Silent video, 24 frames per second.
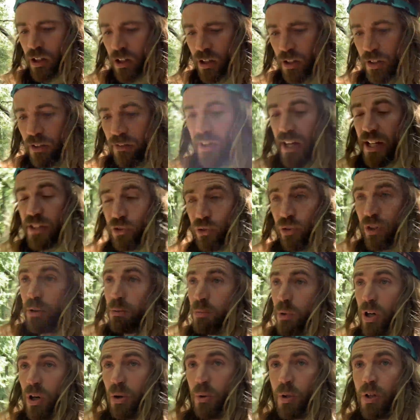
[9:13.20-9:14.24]
the van's running
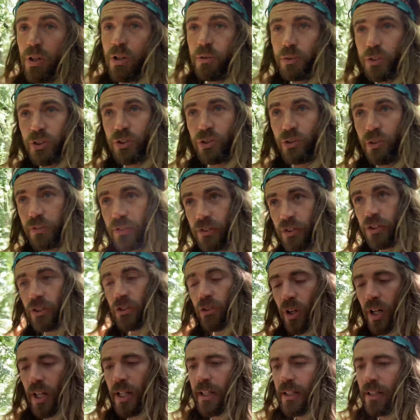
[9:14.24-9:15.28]
well, which is obviously
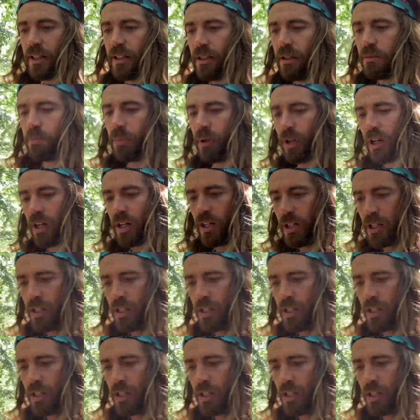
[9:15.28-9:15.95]
great, but